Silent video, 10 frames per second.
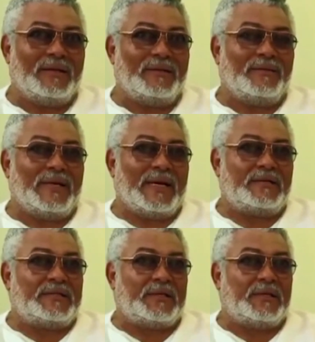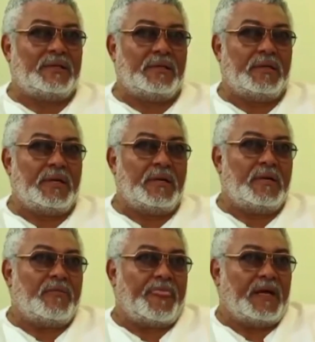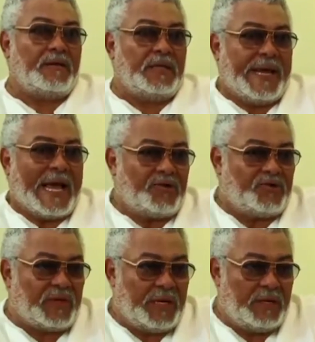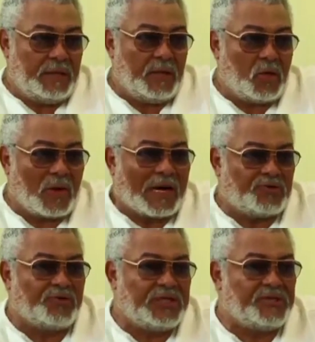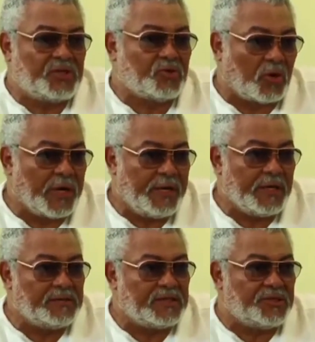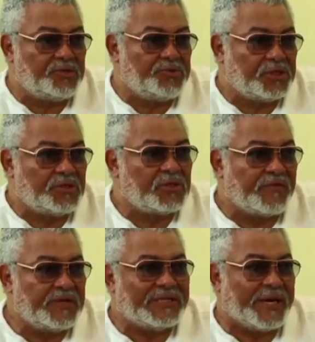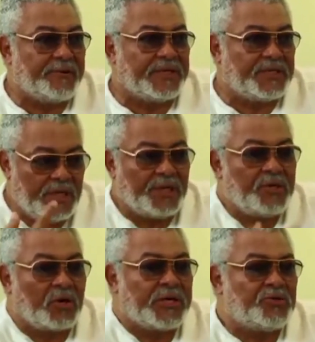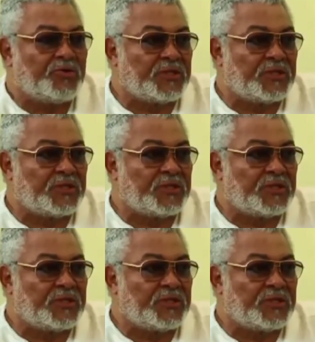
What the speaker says: that they actually go out to destroy institutions of integrity in order to